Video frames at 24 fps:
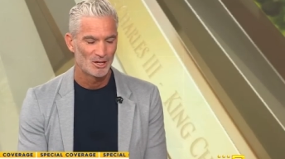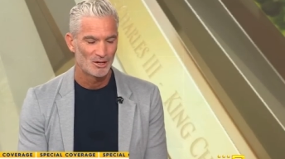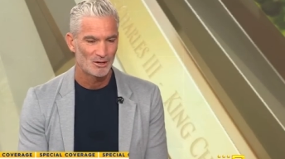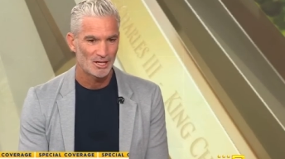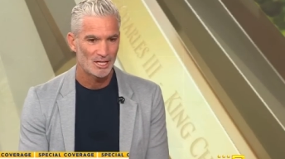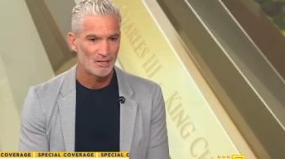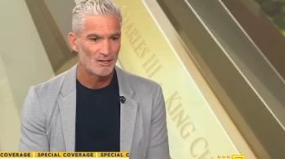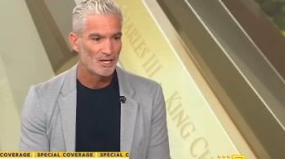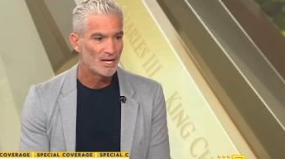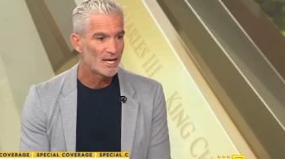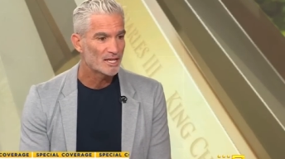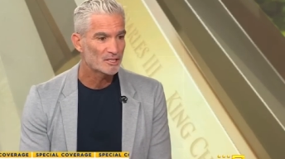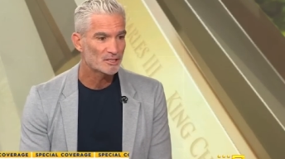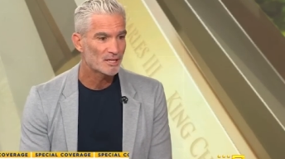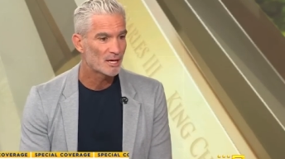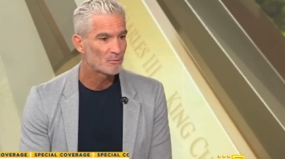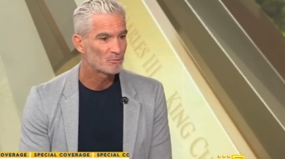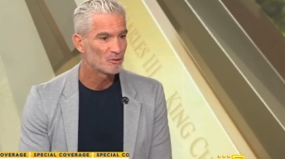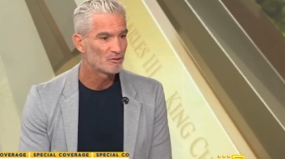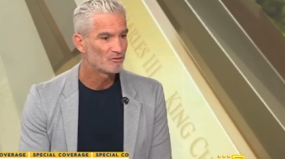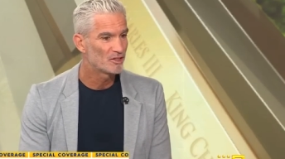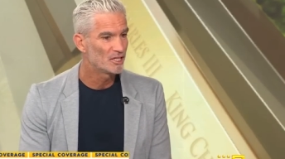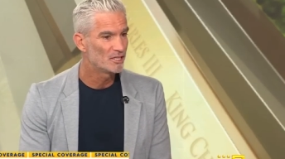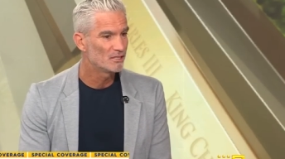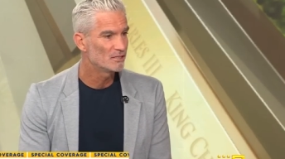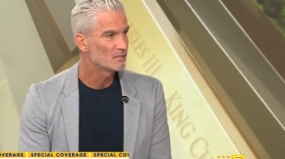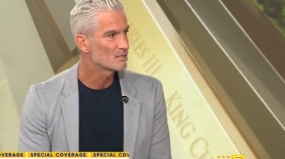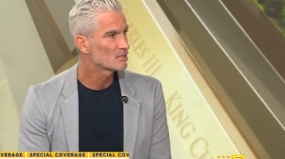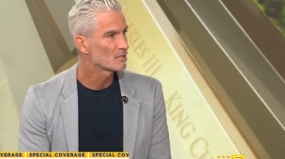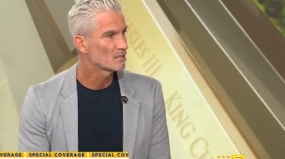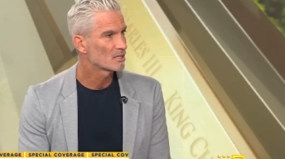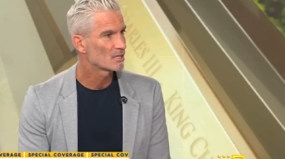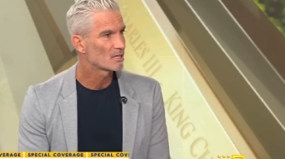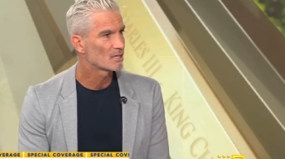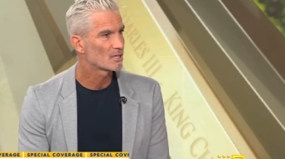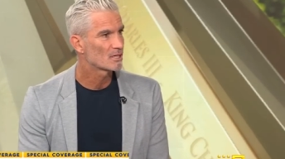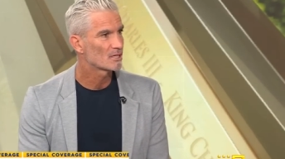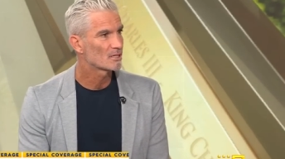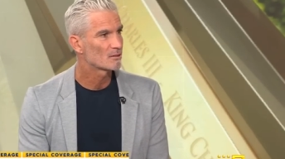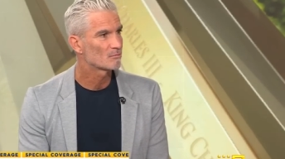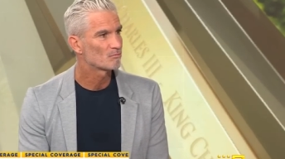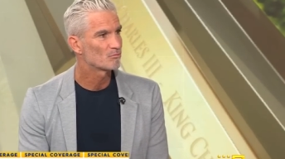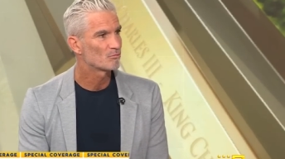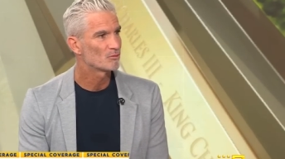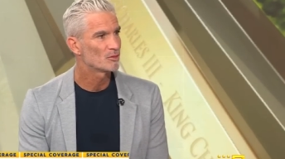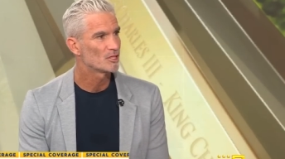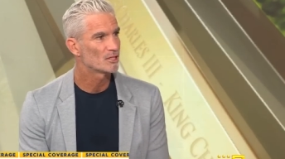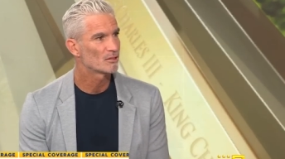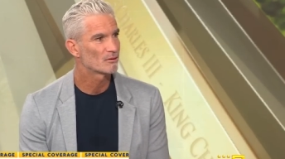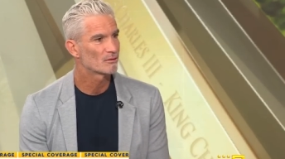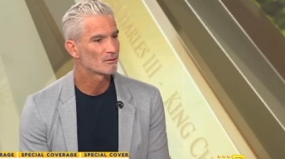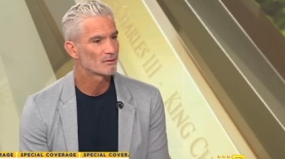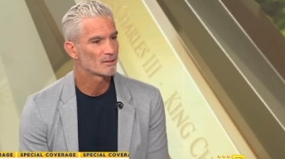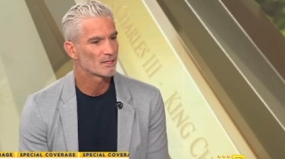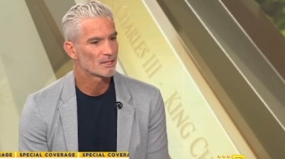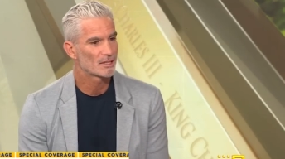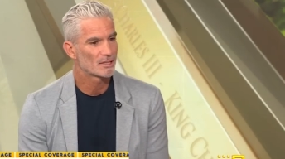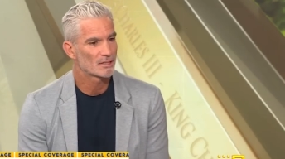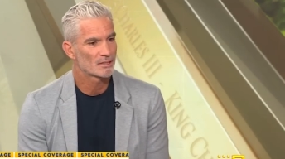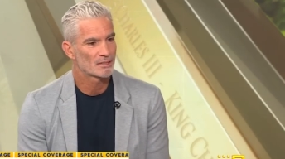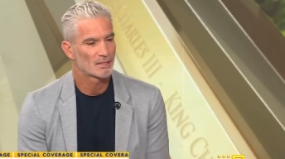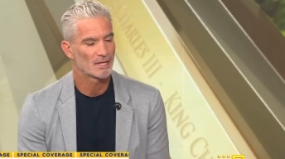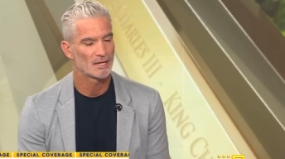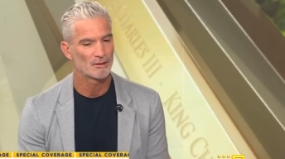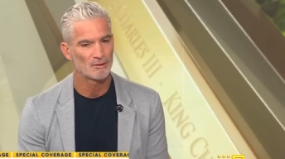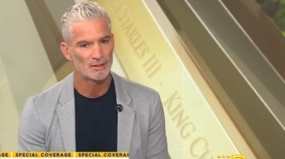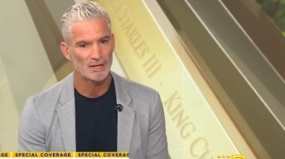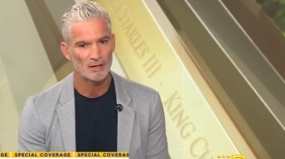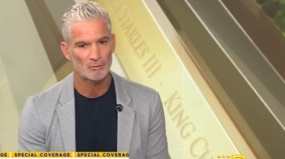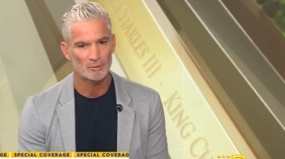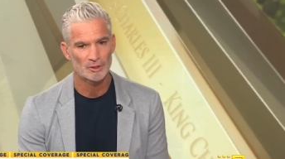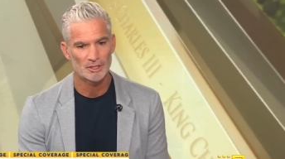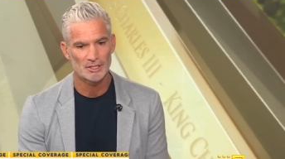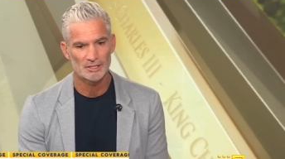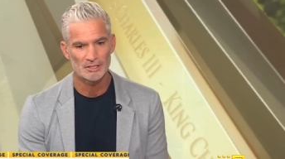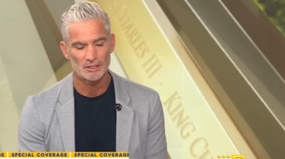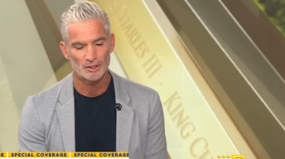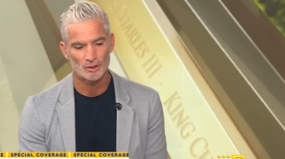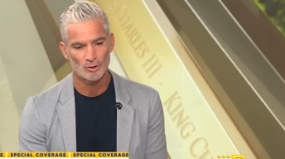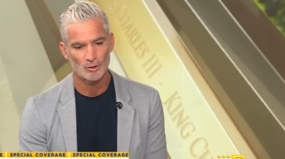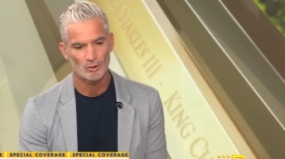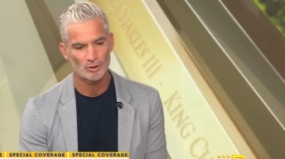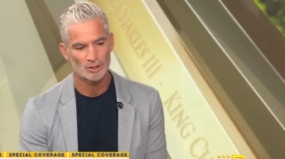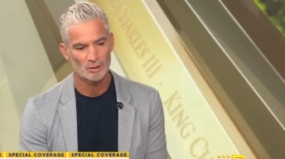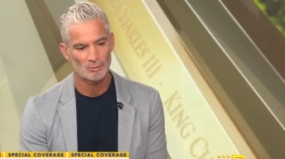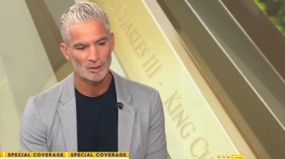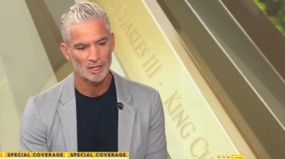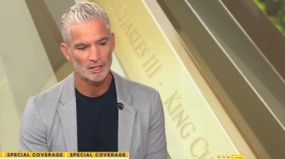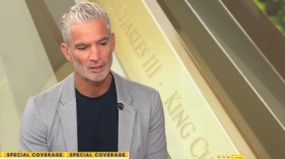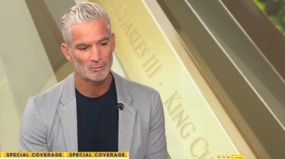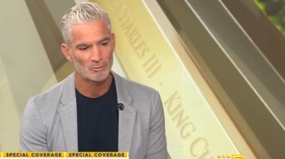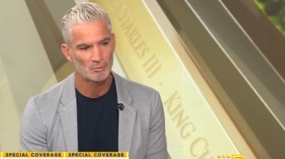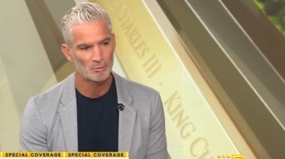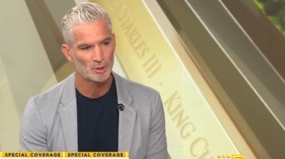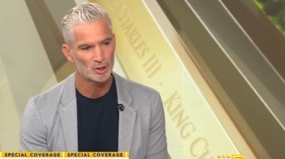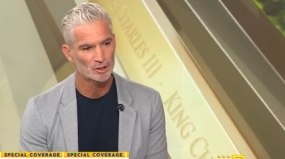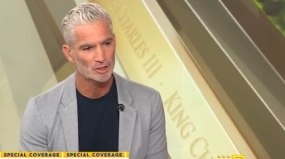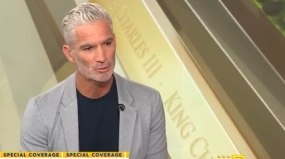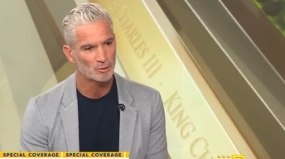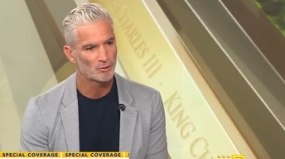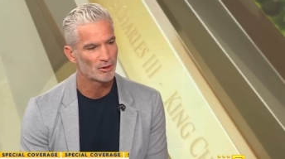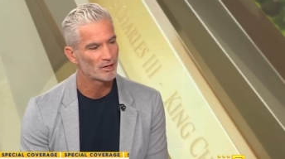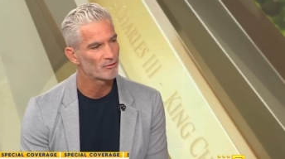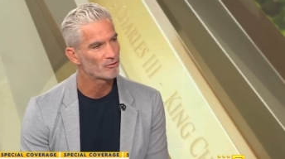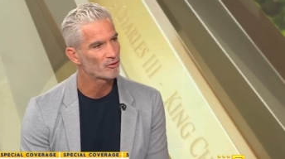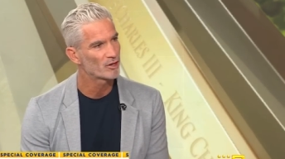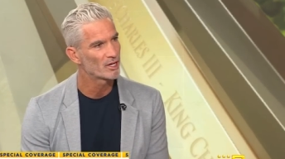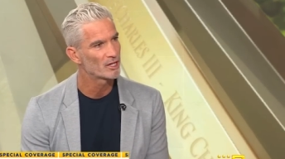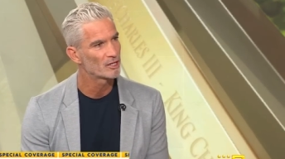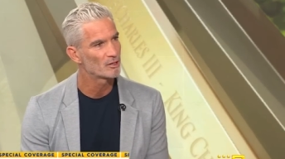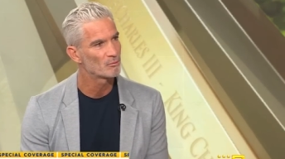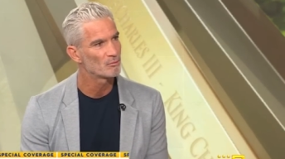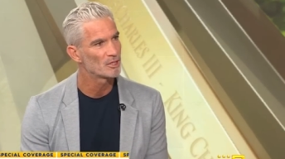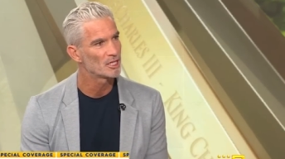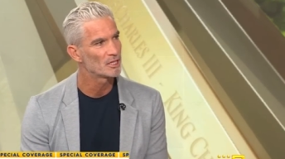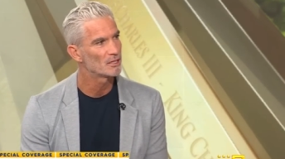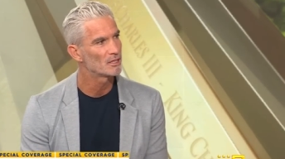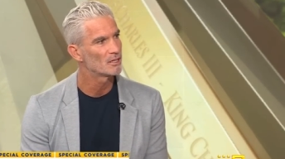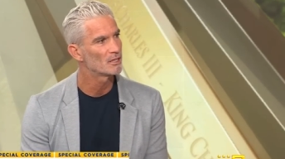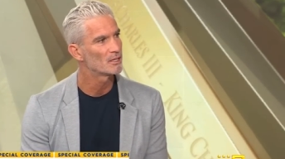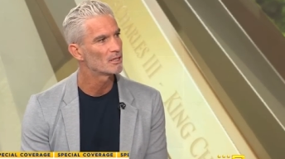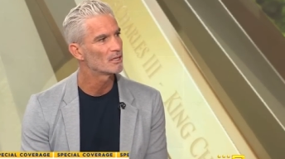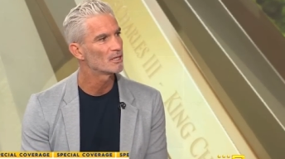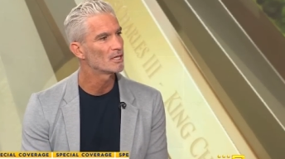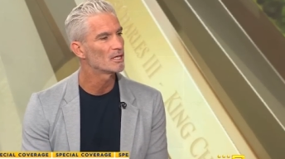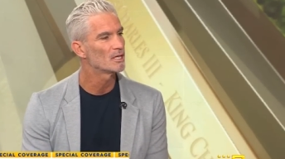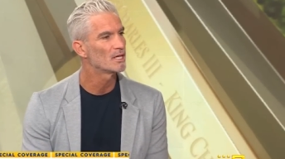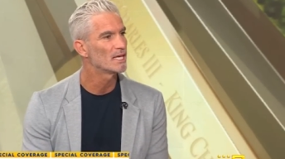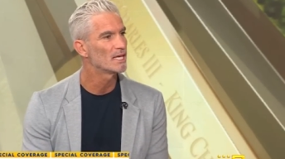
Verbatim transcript: In the next couple of years, um, you know, uh, Anthony Albanese's talked about a possible referendum in, in